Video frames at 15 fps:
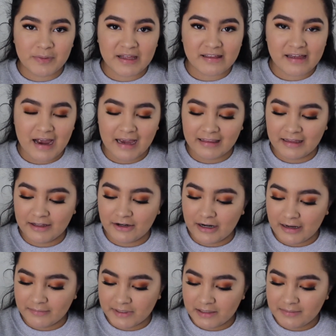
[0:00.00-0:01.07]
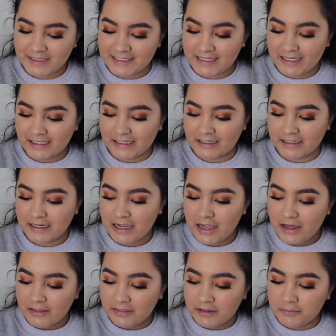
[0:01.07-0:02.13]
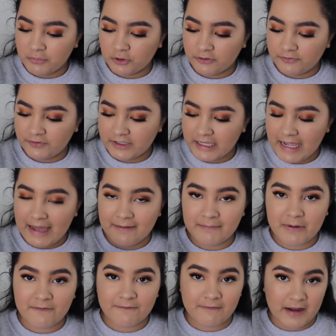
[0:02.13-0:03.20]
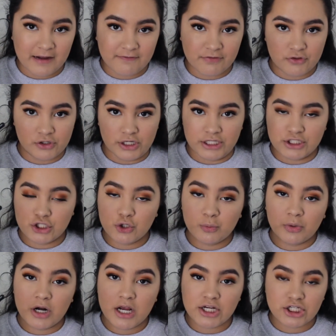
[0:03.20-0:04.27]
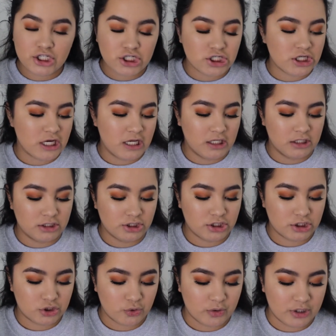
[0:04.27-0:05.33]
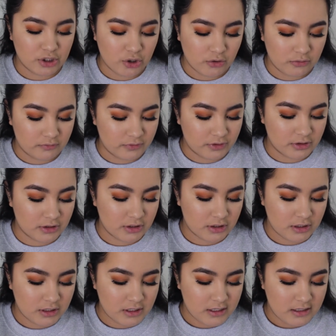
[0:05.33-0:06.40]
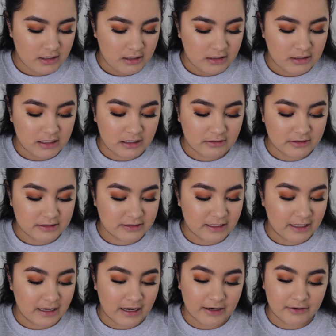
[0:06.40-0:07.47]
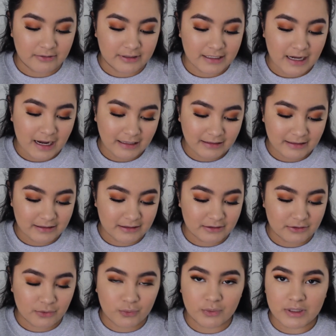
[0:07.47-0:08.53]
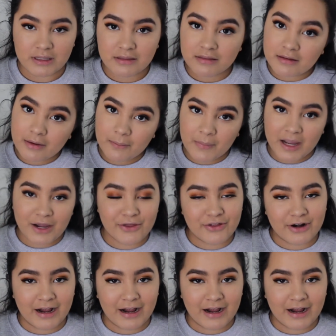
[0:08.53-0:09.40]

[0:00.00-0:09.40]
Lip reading: apply the highlighter, I'm gonna be taking the Morphe M532 brush and just going over the areas that I already highlighted with my other